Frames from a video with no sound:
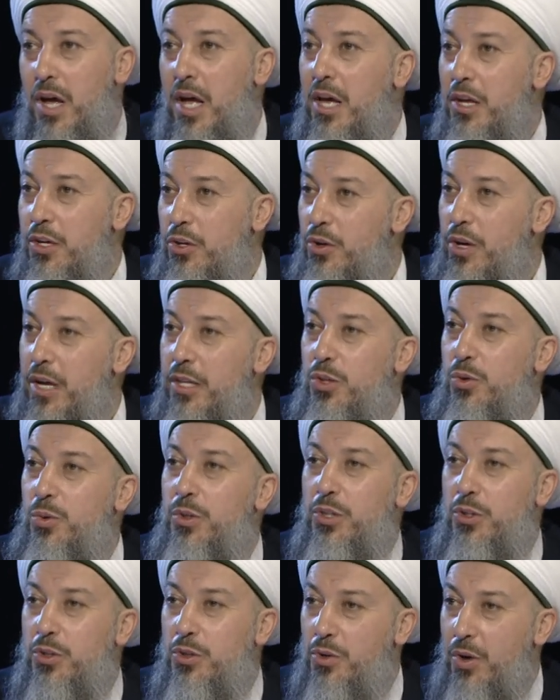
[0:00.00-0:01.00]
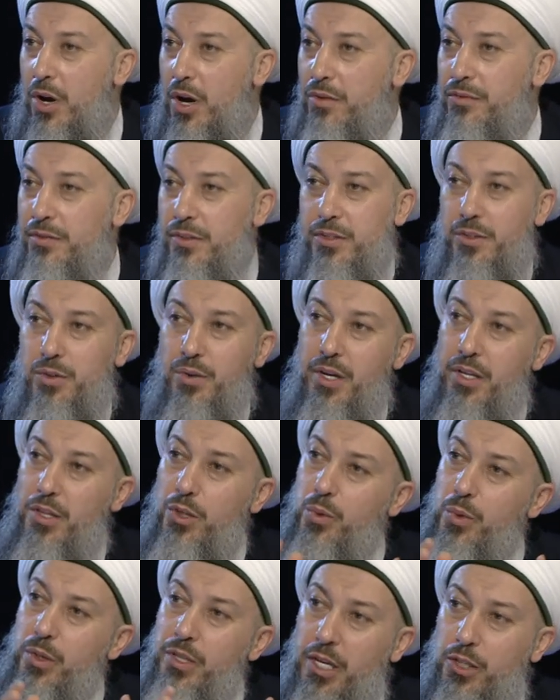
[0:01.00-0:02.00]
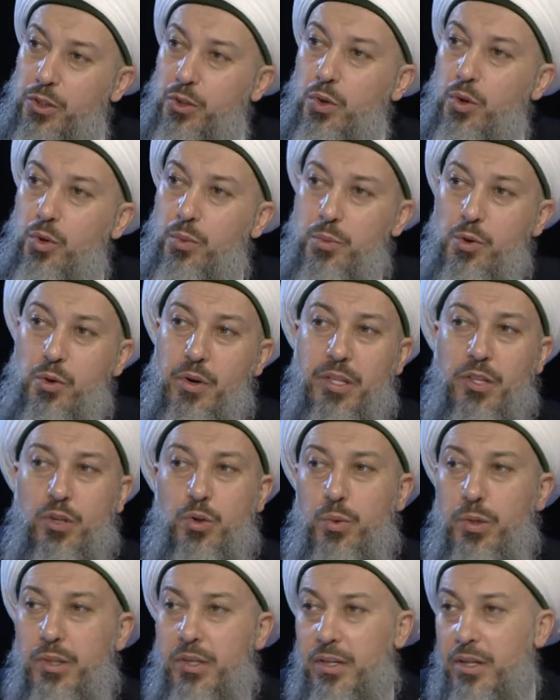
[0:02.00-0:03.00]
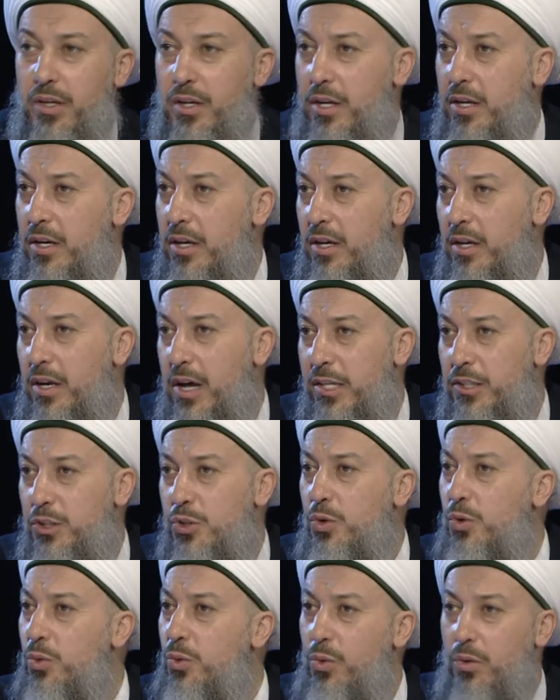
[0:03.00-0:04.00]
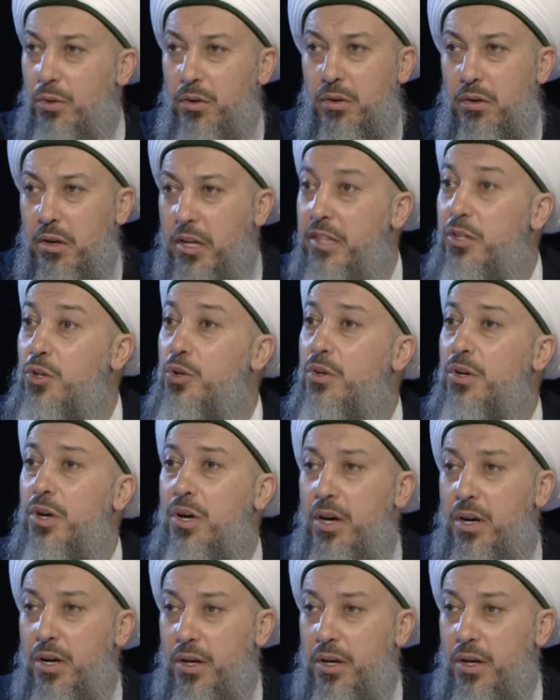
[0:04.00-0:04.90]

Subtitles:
You can do it in your office. You can do it at home. You can do it at school, in your car.